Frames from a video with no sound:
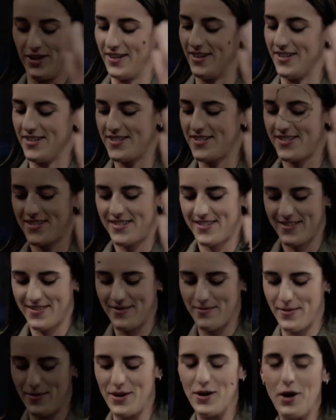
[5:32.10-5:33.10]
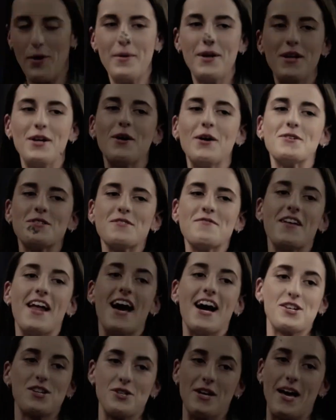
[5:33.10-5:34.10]
The system was built around her
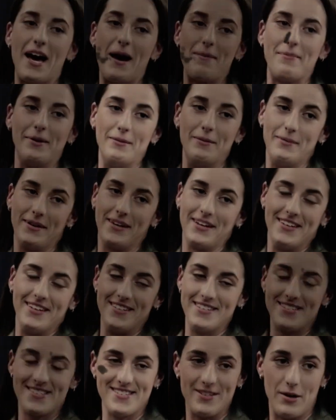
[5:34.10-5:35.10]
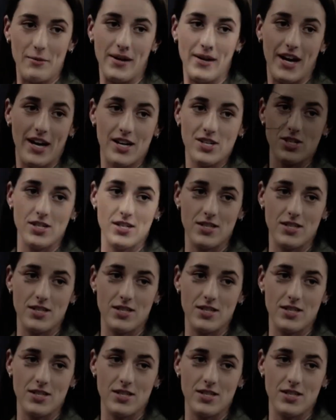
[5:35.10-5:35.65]
strengths, fast-paced, high IQ